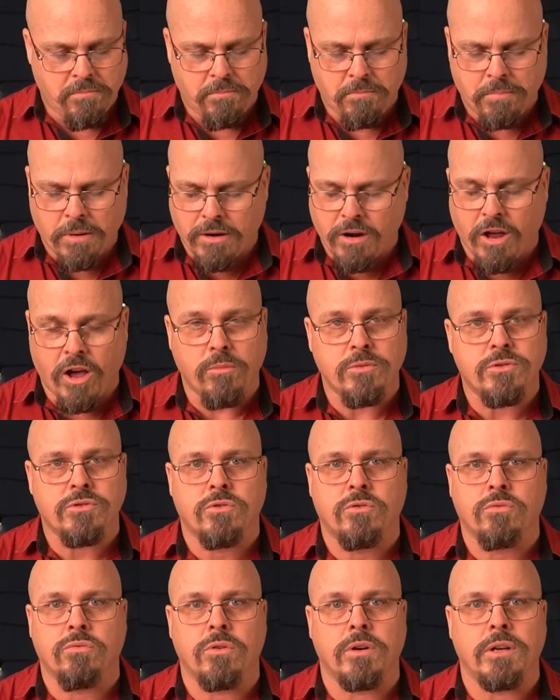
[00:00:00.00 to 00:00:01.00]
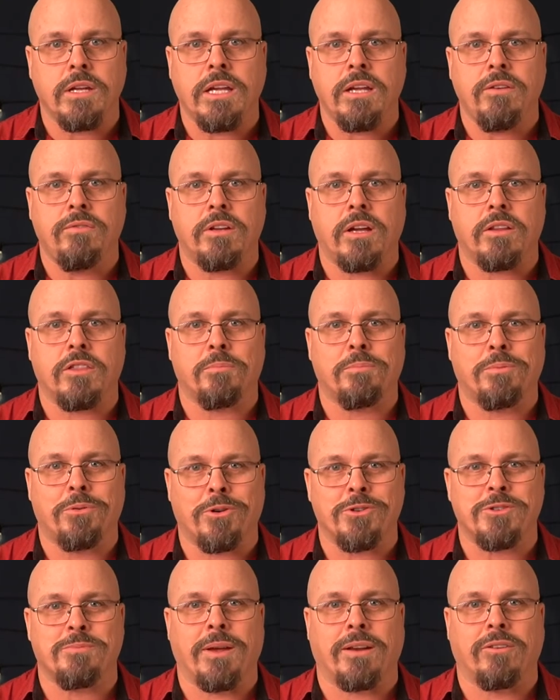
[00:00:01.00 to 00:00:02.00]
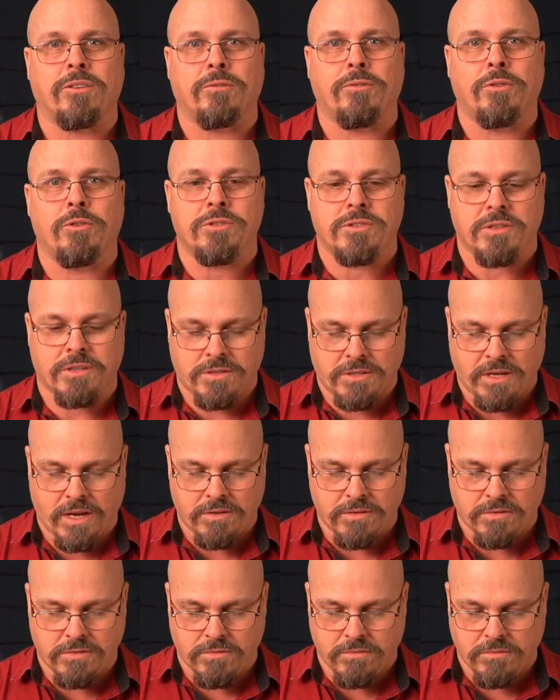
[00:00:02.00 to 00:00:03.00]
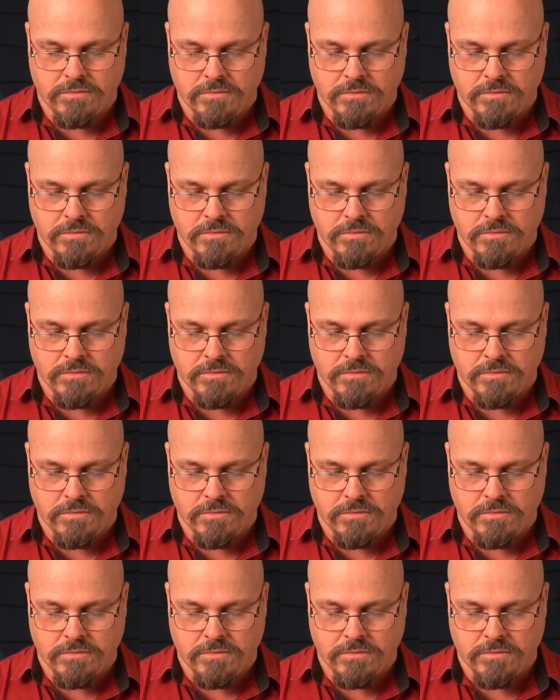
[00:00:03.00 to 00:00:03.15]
But I was grieved at the prospect of her success.